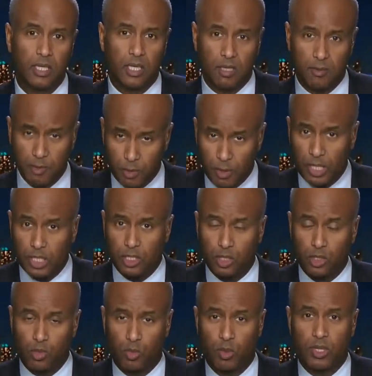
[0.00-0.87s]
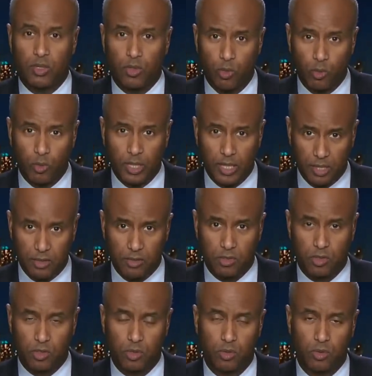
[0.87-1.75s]
immigration is one of the
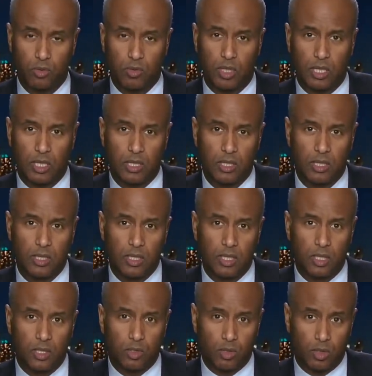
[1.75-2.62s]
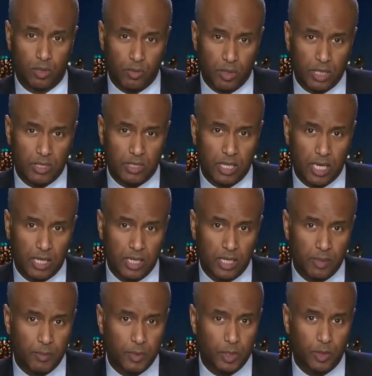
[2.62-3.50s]
ways to, to address that
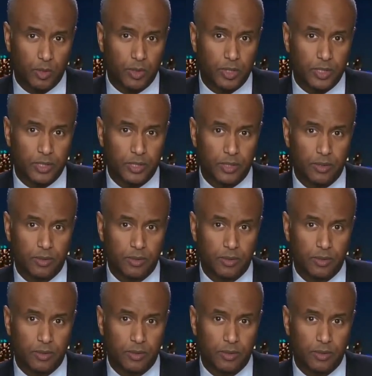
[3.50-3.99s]
labor shortage.